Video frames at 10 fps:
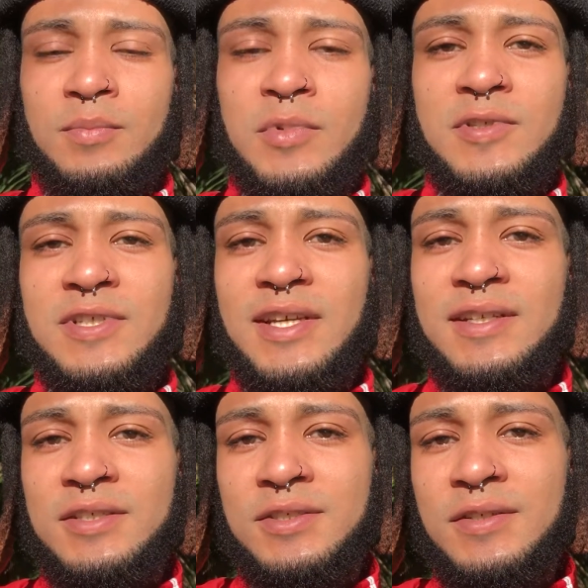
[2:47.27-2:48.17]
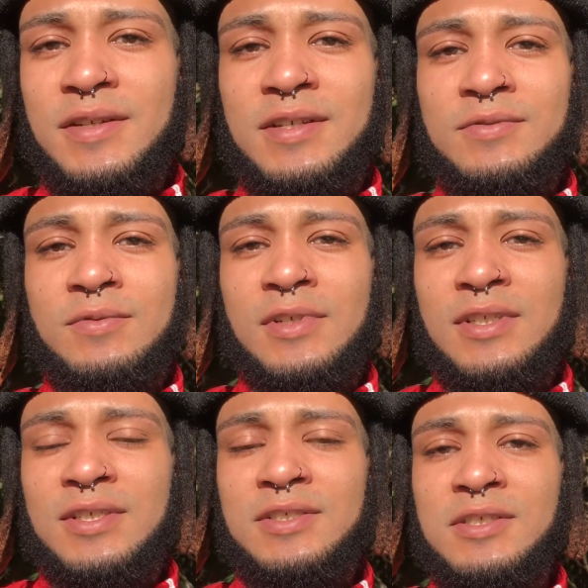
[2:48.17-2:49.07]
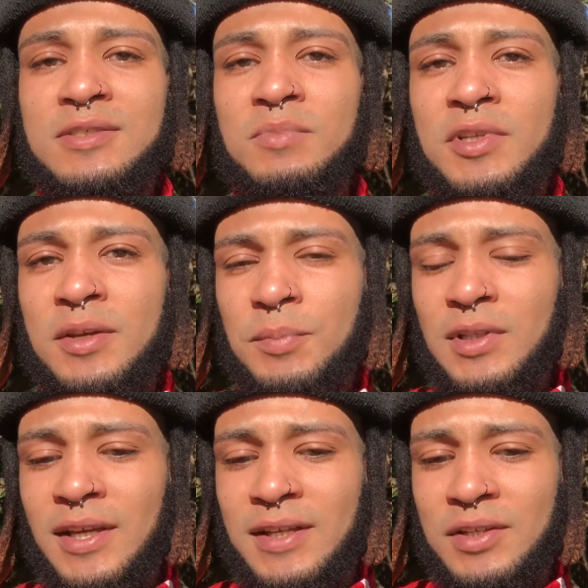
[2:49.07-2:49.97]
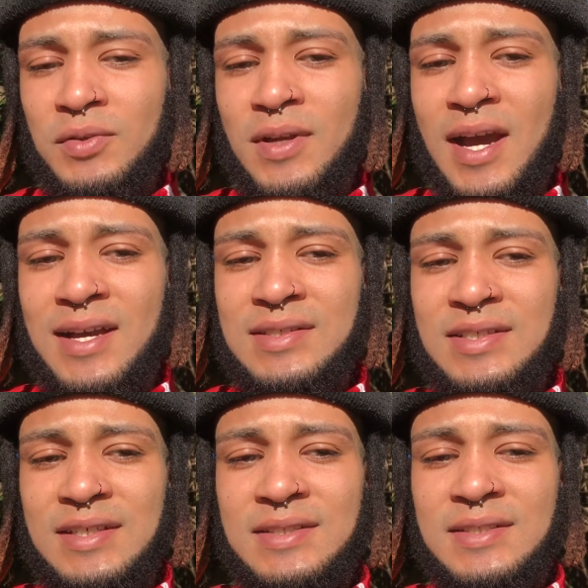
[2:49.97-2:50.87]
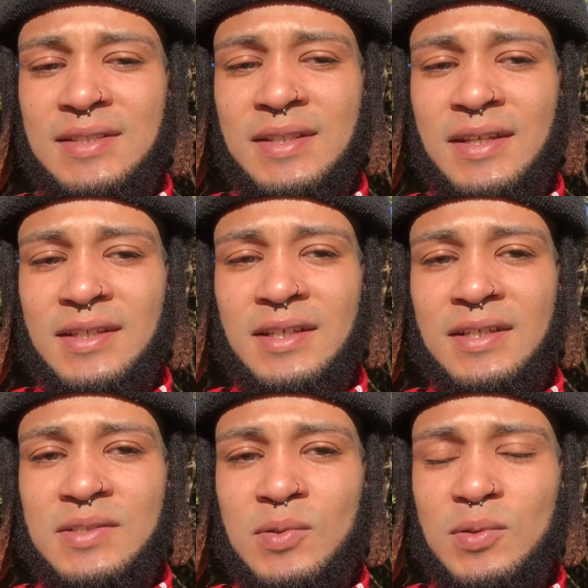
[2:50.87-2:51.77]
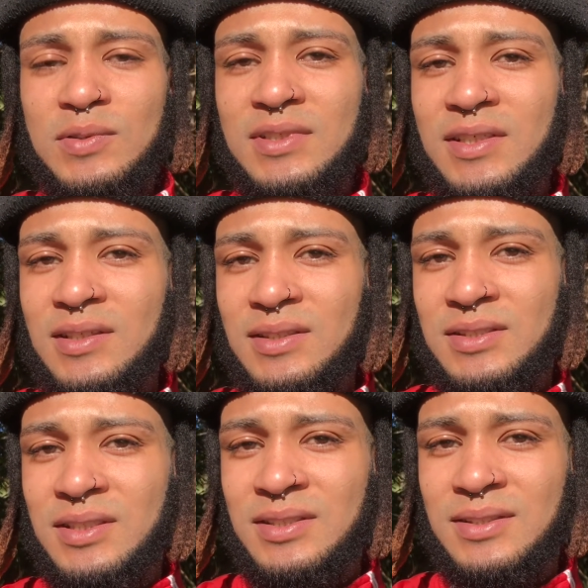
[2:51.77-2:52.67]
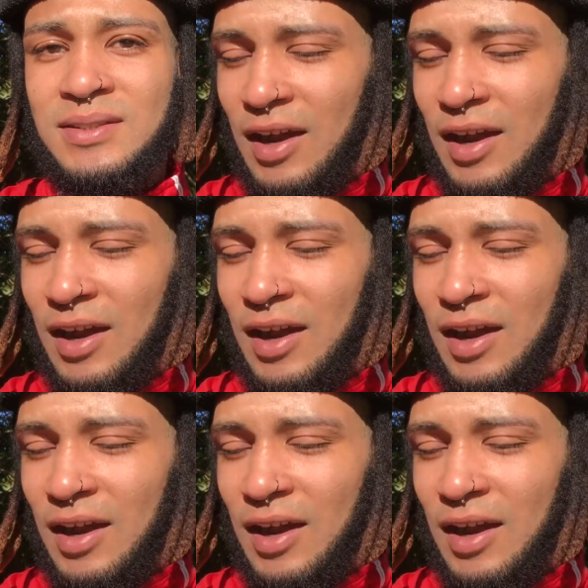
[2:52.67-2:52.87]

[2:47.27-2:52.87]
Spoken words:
The music industry is really just manipulating you guys into thinking it's cool to kill each other.